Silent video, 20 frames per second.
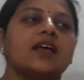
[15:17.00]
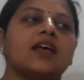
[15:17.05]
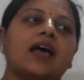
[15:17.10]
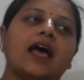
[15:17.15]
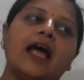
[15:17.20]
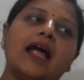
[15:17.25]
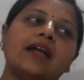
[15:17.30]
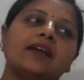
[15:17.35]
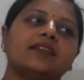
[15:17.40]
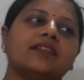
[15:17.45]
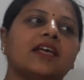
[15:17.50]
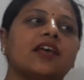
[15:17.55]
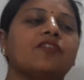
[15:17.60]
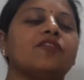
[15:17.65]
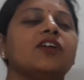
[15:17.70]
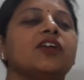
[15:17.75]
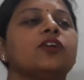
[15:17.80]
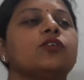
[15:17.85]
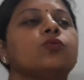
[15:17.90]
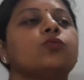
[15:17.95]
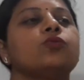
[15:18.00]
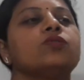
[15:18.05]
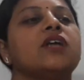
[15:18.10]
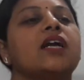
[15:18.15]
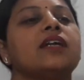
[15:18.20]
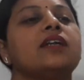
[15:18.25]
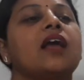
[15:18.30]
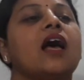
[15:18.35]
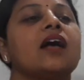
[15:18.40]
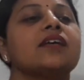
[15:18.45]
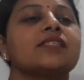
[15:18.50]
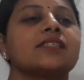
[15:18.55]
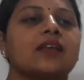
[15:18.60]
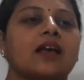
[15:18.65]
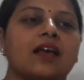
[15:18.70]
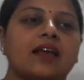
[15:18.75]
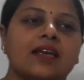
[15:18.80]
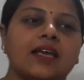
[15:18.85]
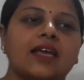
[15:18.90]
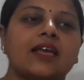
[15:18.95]
and they will do the task
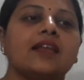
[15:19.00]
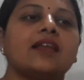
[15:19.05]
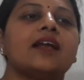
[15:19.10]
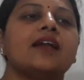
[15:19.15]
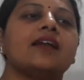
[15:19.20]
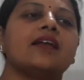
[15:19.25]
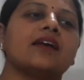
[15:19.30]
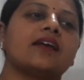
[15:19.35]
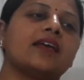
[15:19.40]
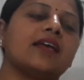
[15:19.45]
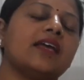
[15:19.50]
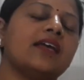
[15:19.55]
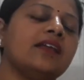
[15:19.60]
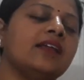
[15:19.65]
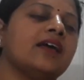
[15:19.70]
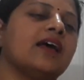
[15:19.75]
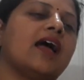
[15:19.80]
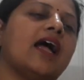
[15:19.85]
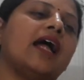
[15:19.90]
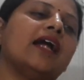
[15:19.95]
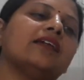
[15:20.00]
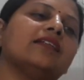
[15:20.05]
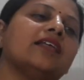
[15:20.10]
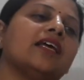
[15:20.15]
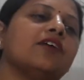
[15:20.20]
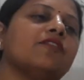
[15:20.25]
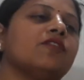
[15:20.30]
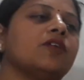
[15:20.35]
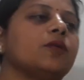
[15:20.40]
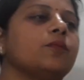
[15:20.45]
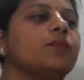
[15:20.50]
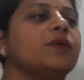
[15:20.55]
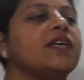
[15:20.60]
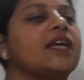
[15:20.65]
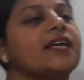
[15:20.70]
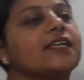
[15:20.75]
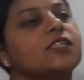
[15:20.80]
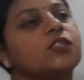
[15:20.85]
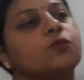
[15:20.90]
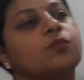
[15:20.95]
again and again and they will be
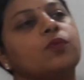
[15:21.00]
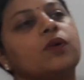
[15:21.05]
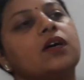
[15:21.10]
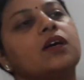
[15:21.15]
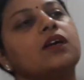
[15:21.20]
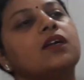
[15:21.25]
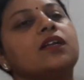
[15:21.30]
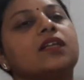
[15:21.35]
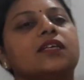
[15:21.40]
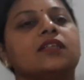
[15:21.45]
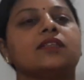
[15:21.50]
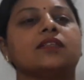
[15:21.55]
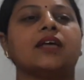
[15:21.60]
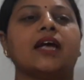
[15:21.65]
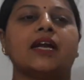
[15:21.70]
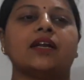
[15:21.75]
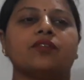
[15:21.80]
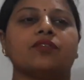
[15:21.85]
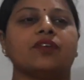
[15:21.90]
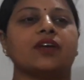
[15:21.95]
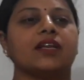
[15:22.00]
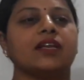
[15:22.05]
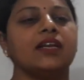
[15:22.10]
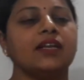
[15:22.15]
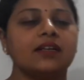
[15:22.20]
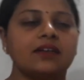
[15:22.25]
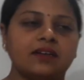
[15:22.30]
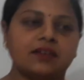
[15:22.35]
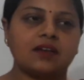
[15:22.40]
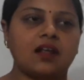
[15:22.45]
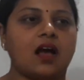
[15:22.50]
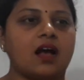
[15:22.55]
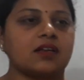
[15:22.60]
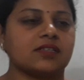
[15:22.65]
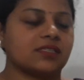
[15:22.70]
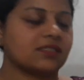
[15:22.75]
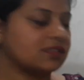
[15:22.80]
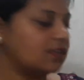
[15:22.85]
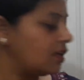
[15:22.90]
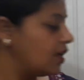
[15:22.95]
expert in that very
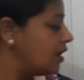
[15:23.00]
task.